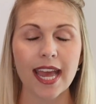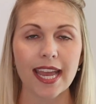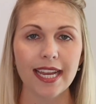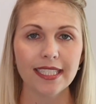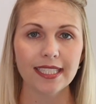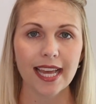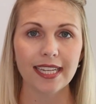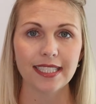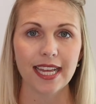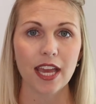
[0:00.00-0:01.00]
It
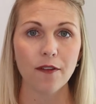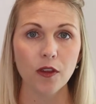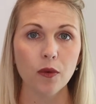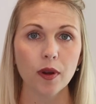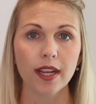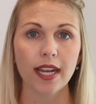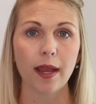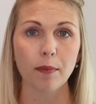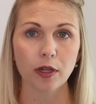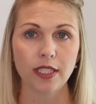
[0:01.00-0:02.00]
says that if you are in
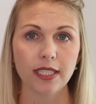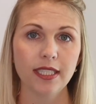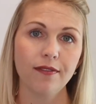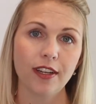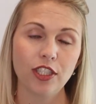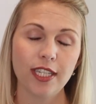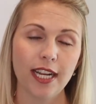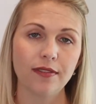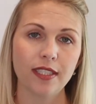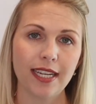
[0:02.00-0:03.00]
a persistent
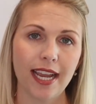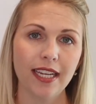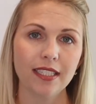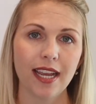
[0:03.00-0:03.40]
vegetative state,